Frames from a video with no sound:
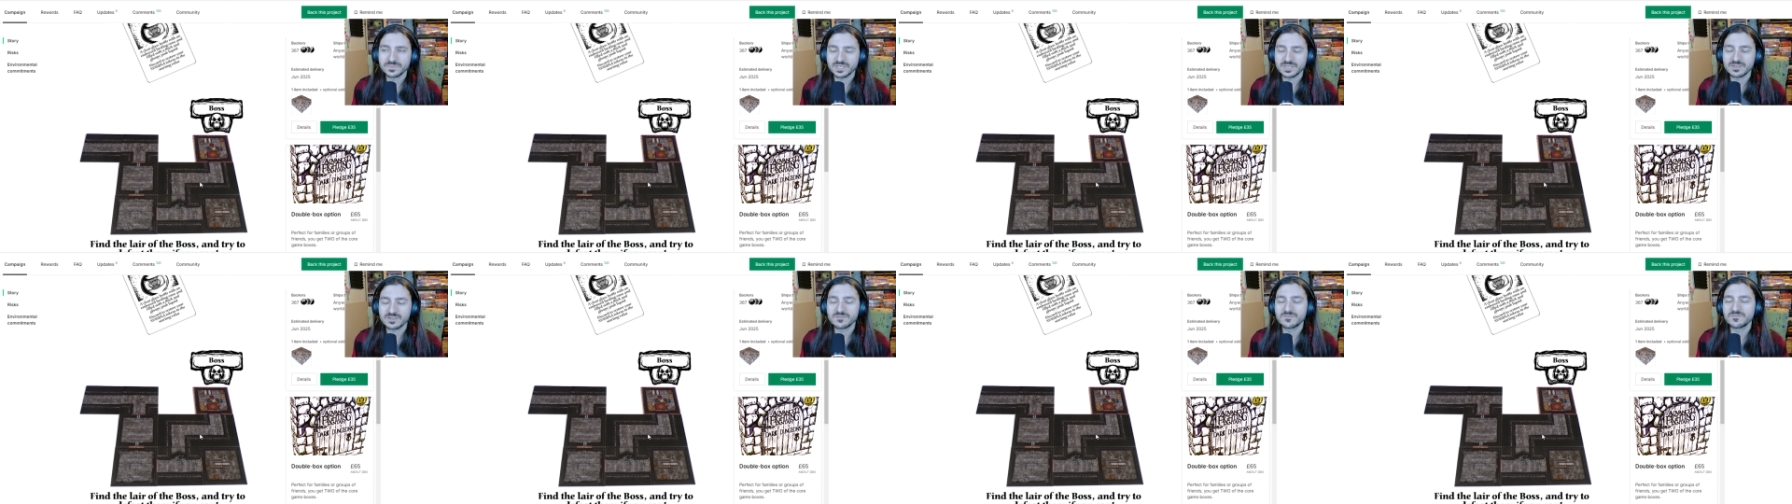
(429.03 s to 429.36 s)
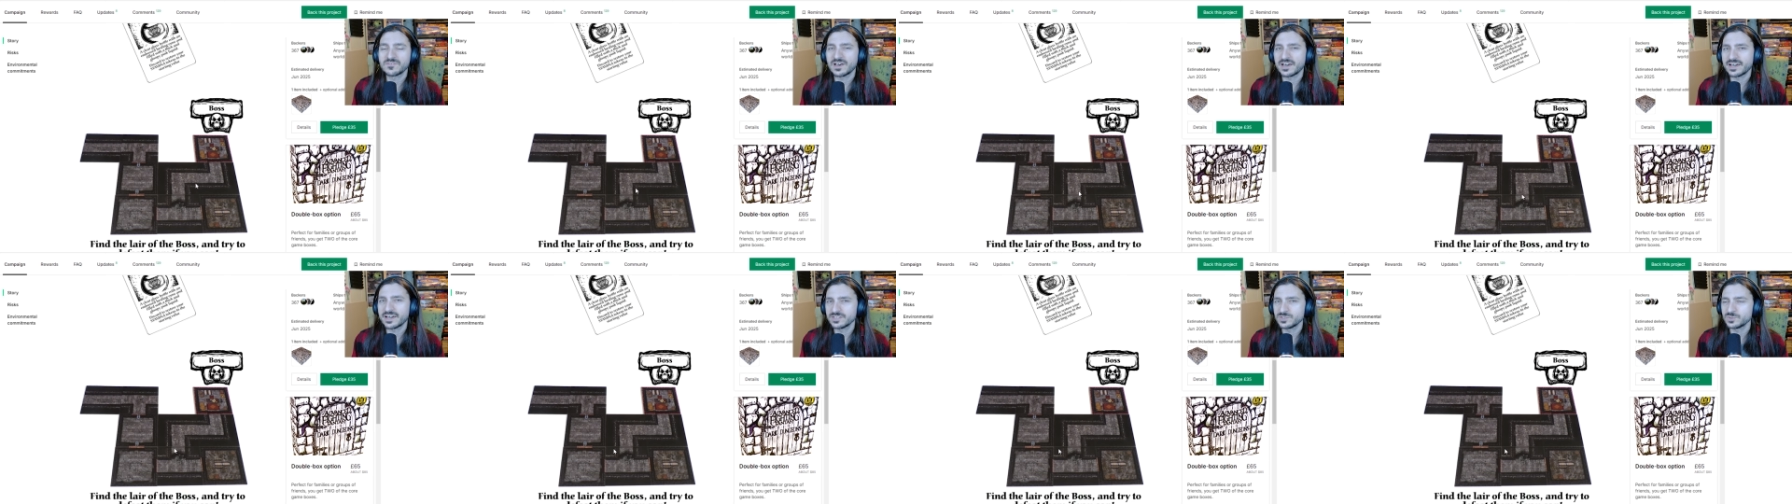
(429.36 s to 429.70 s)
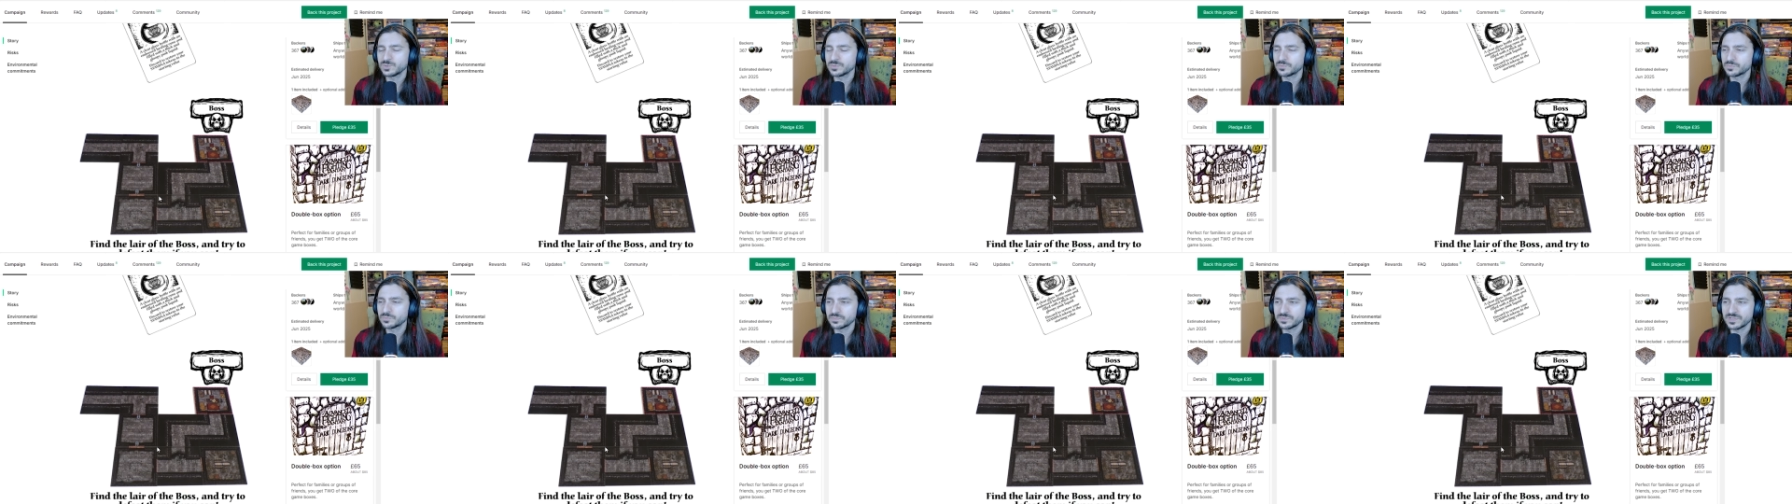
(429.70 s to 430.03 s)
confined
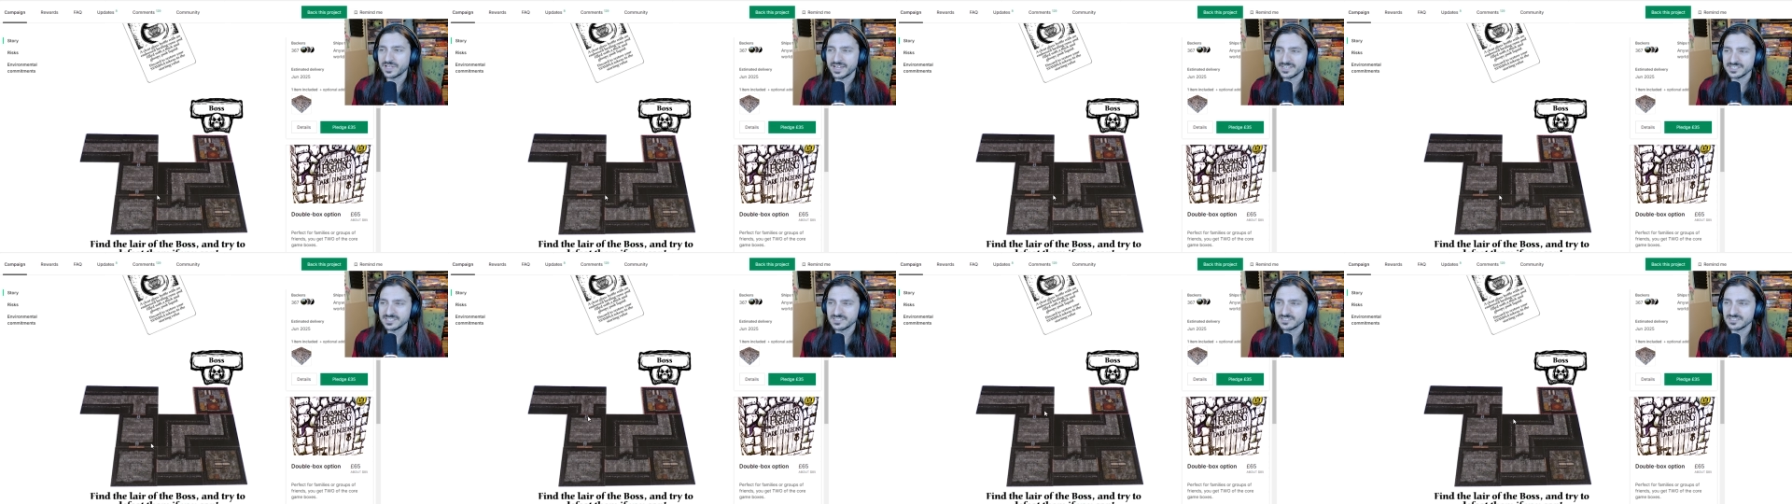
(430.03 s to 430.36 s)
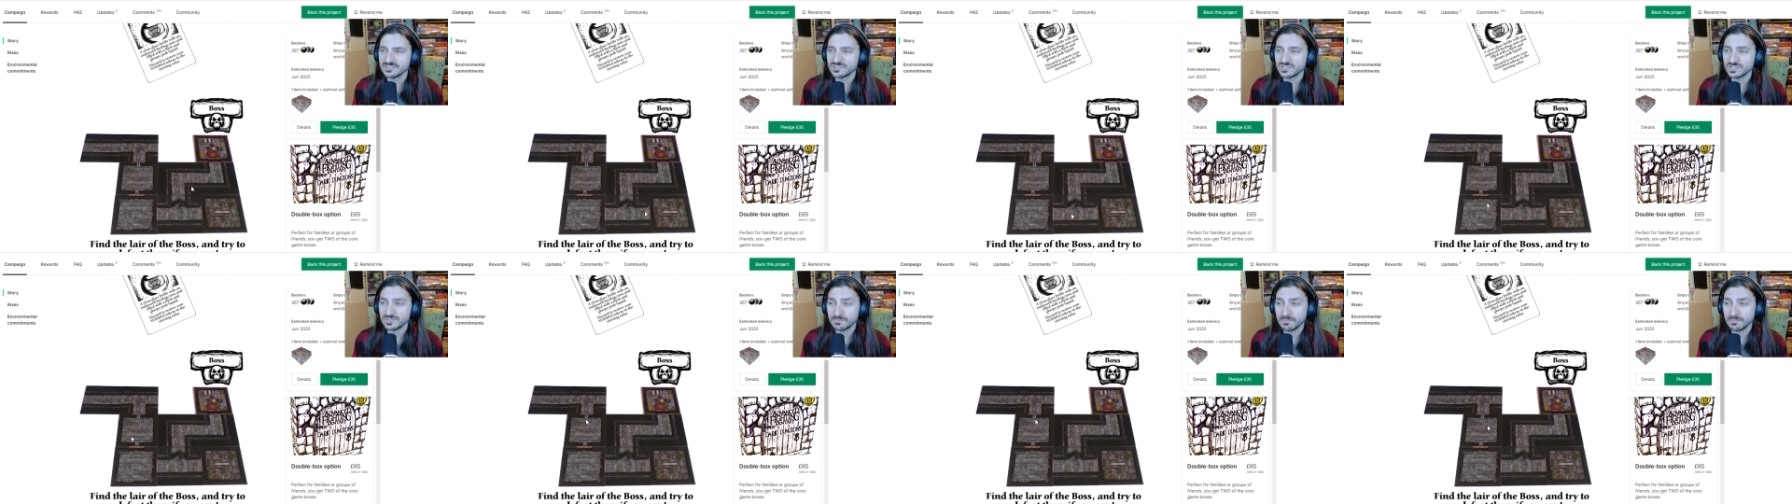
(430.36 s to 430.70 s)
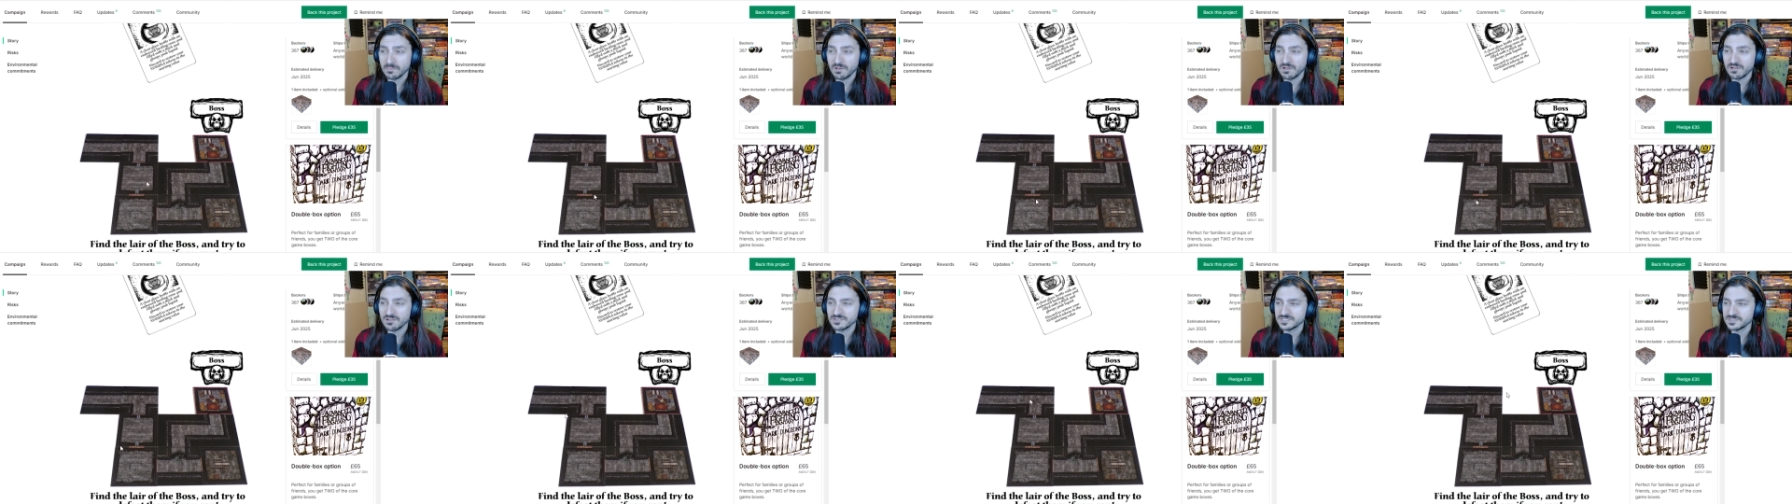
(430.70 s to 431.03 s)
to a nice
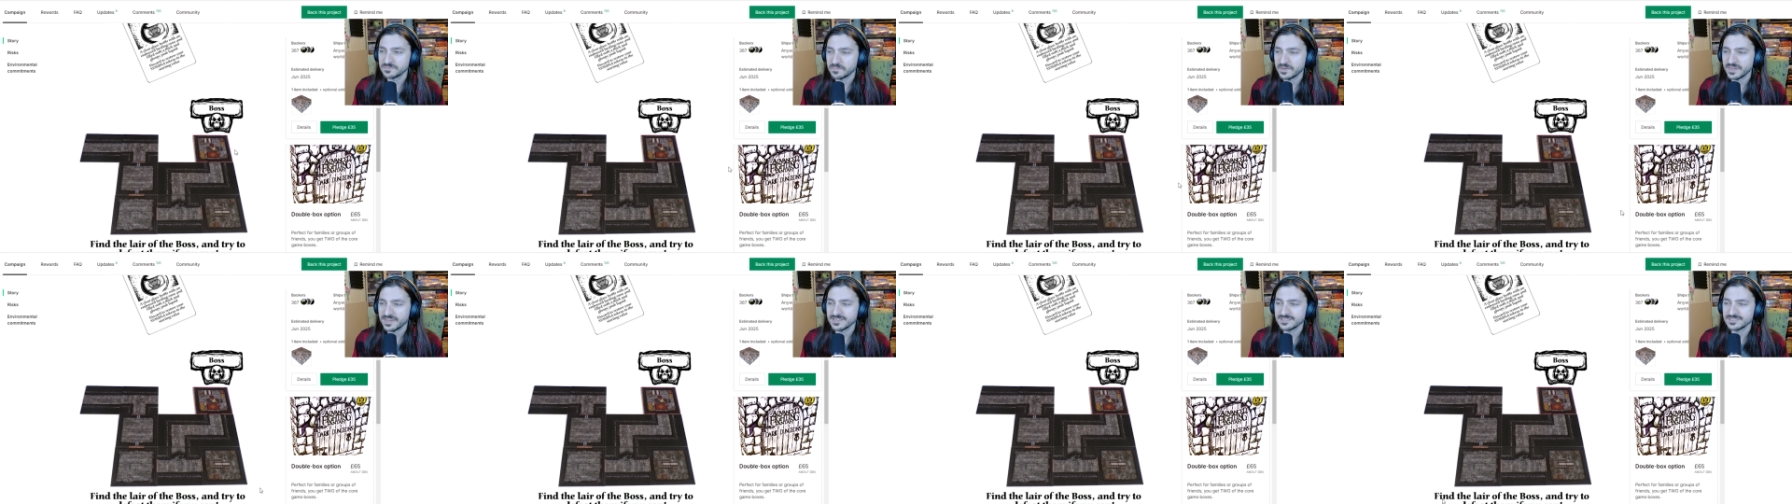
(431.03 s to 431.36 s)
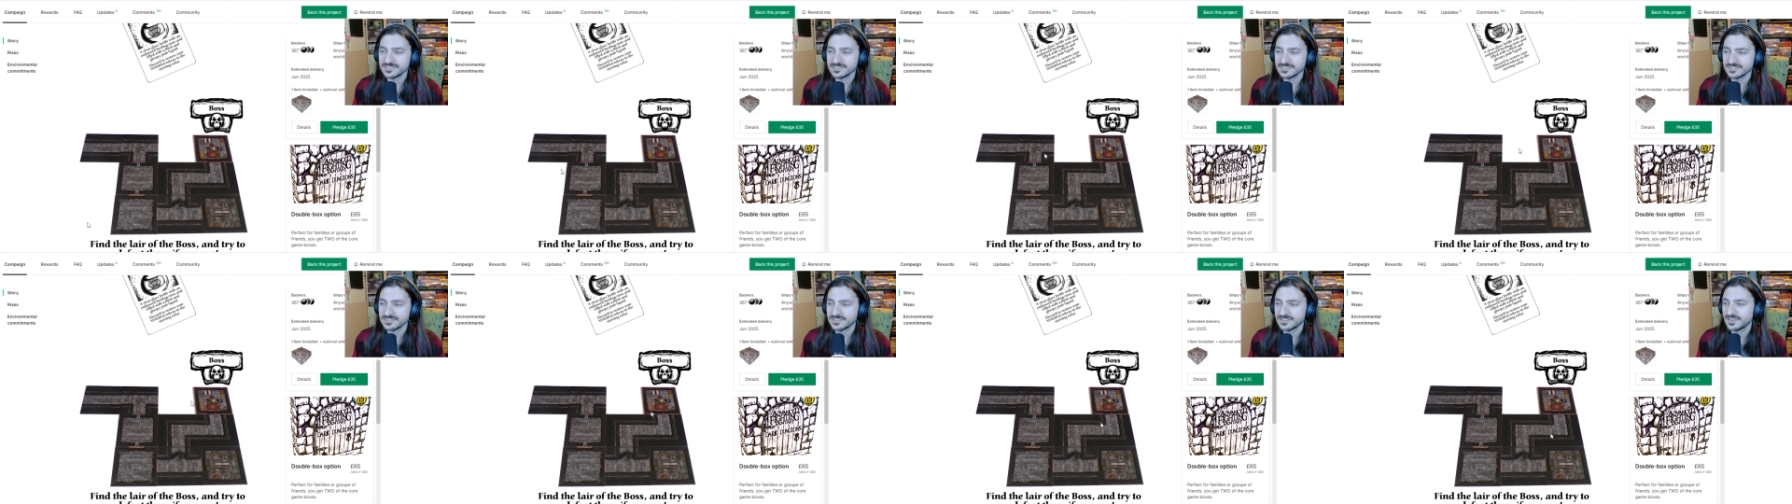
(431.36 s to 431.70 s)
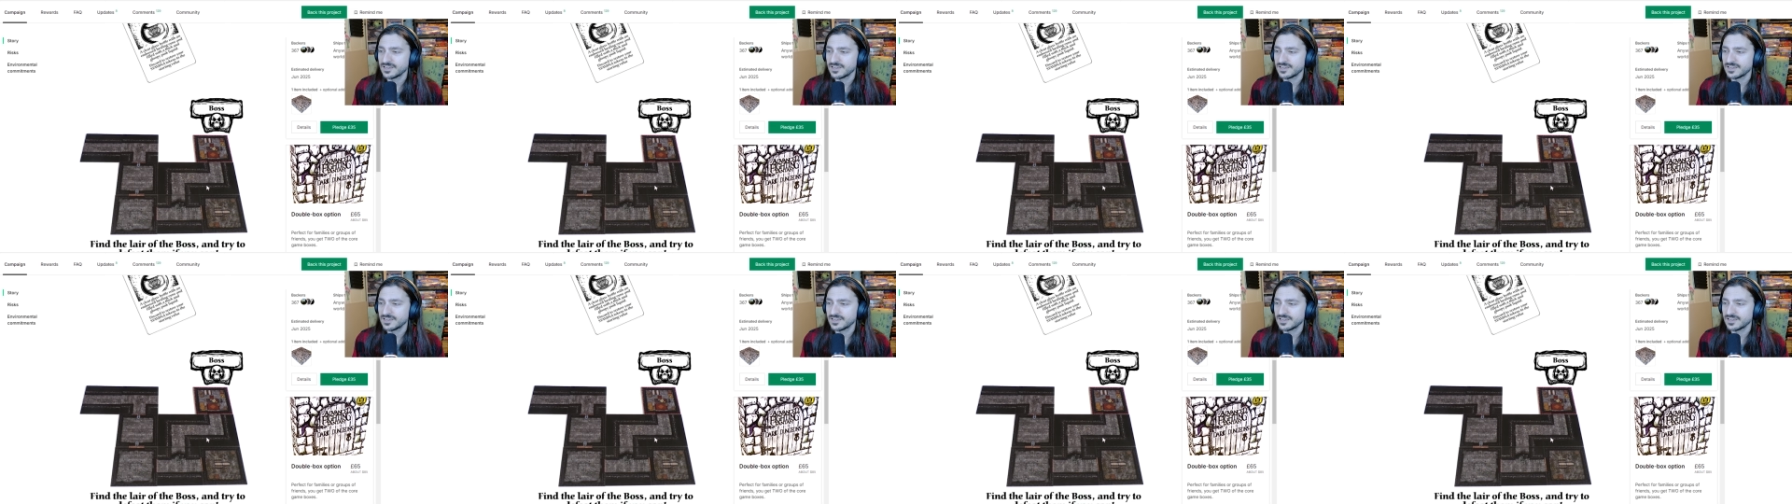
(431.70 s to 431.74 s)
small space,